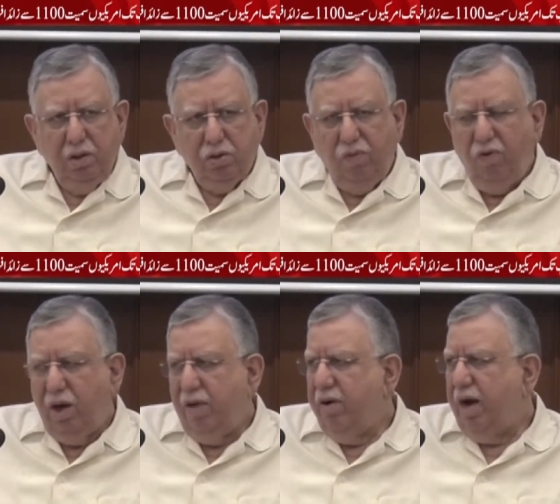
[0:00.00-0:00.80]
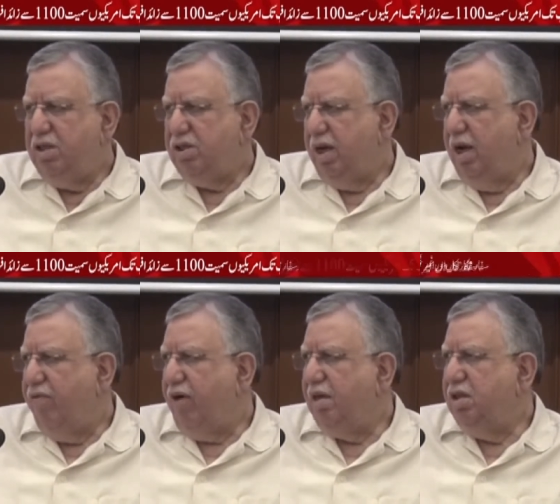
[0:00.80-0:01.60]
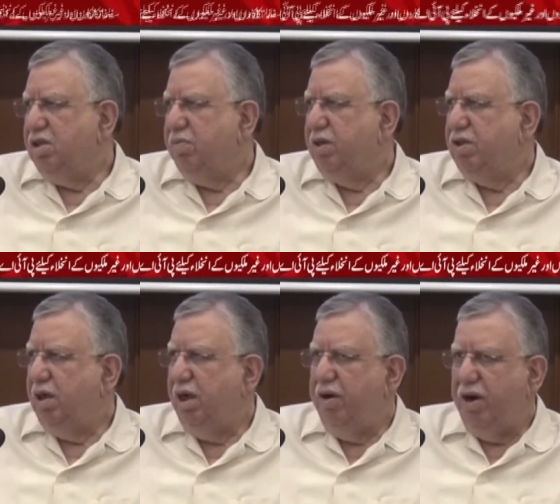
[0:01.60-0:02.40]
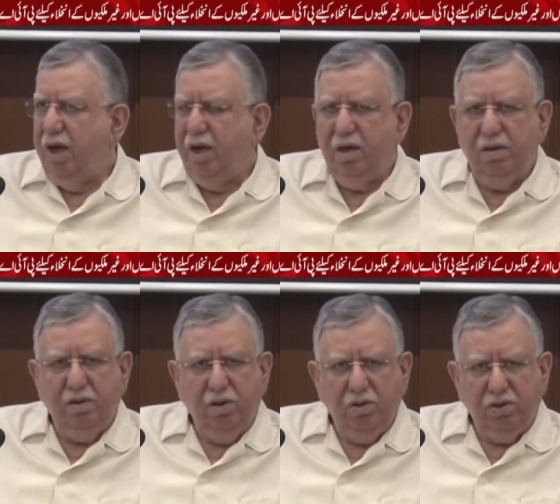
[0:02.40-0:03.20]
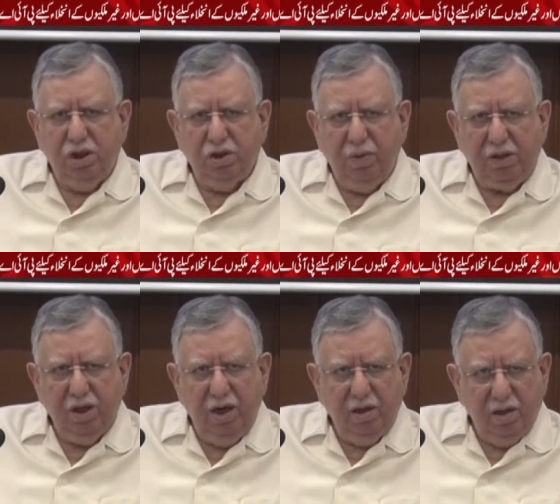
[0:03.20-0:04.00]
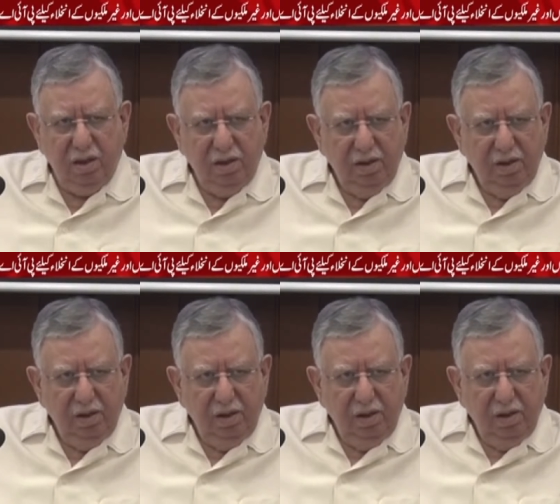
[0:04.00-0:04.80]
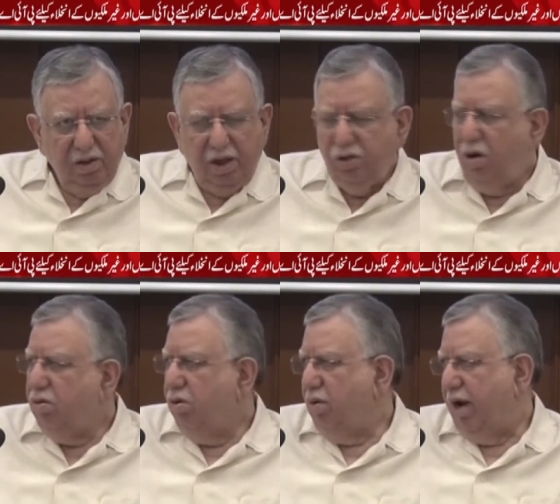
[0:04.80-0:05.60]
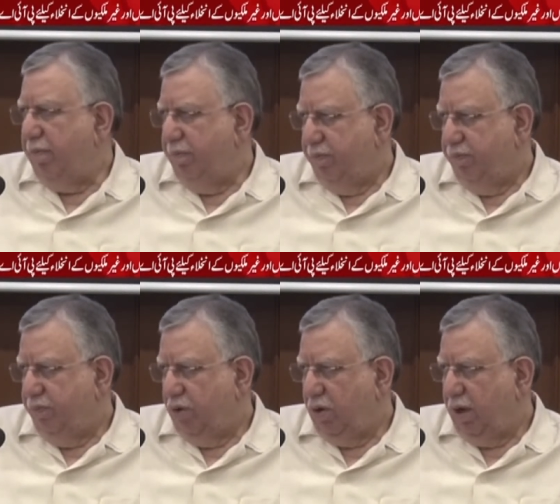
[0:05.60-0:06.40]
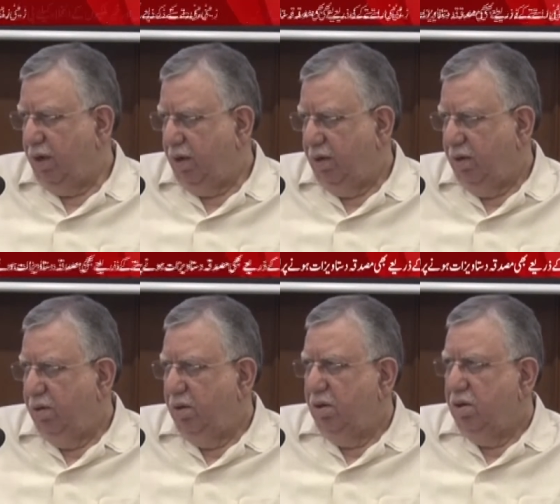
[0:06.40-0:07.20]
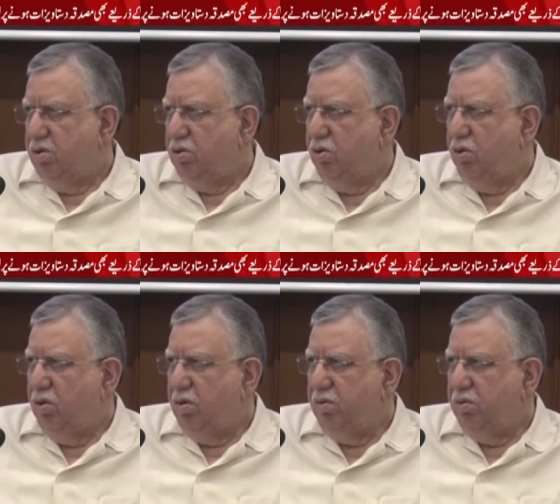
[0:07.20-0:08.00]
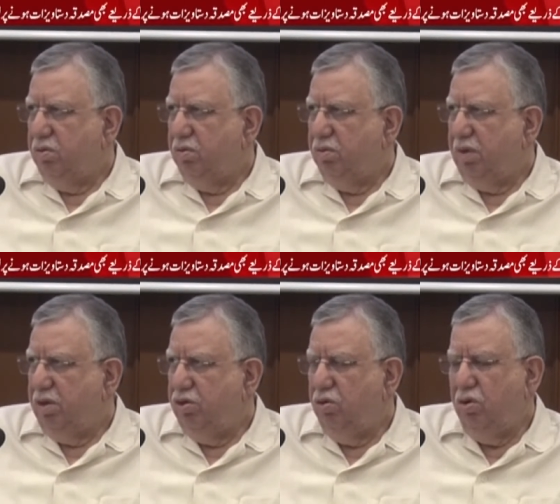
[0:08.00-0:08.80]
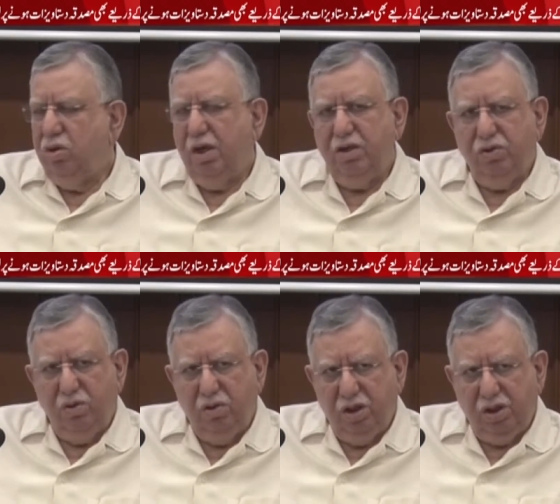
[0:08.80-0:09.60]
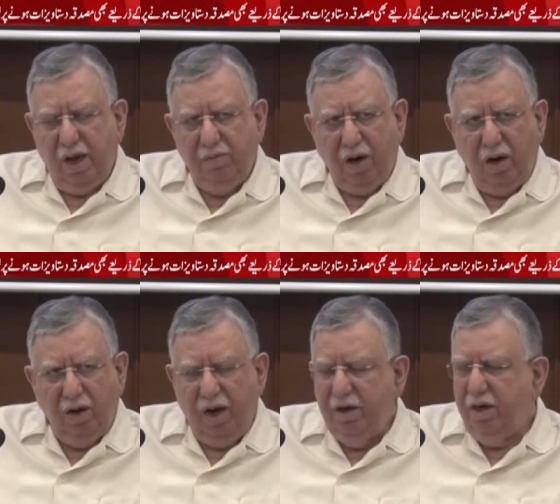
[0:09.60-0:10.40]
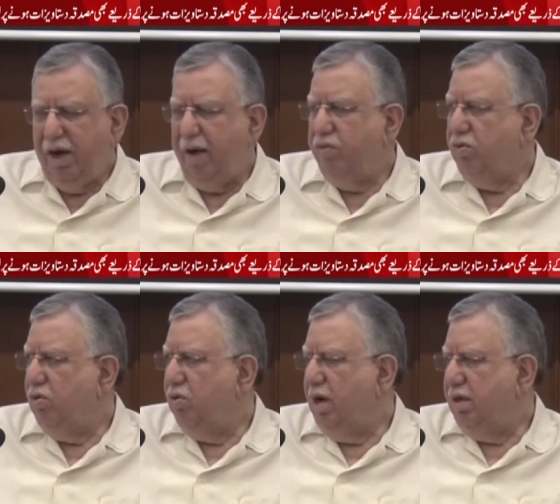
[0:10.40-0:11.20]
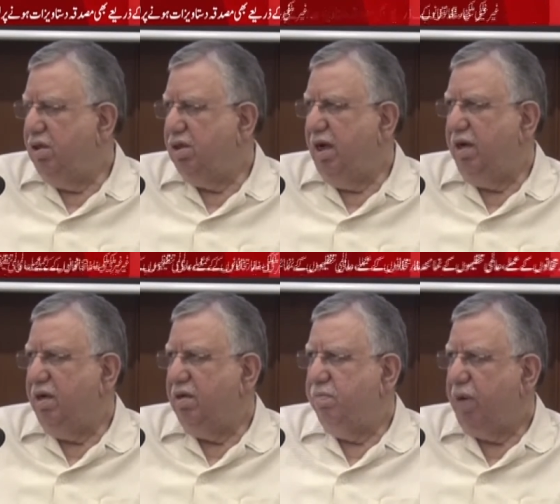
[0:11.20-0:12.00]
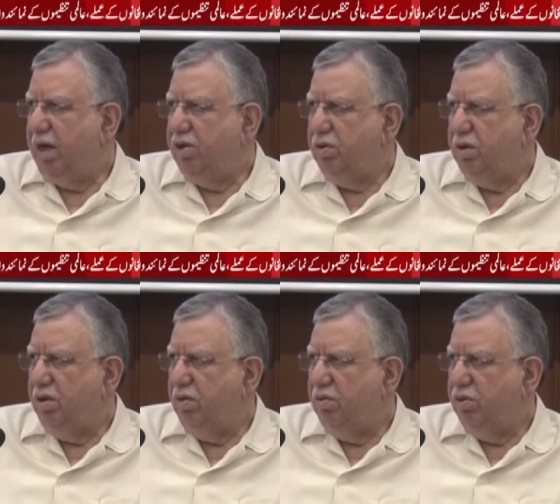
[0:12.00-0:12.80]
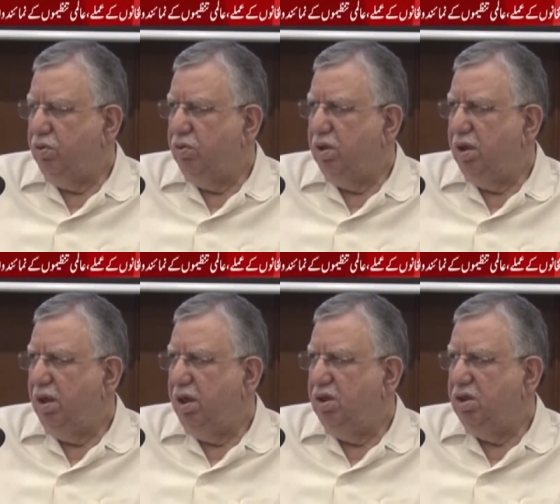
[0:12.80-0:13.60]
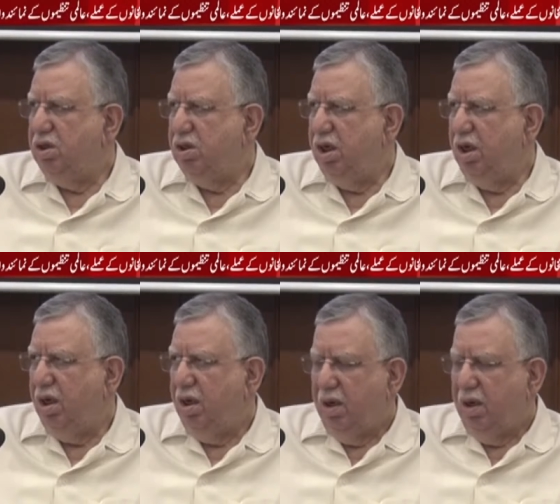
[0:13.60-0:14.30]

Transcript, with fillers: So whatever I say, and if I just basically renege, you know, six months later, that's not going to help. Okay. So you know that you know this time around I didn't have to go and just get it passed, you know, through the ECC